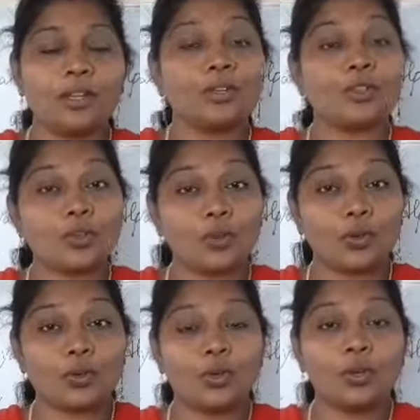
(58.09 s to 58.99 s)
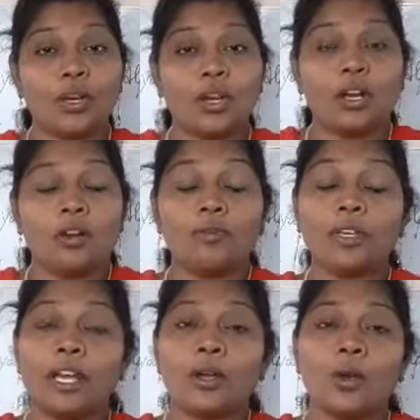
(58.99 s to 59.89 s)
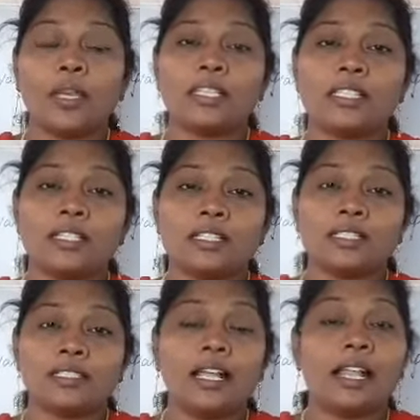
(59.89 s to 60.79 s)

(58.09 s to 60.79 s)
So, we are going to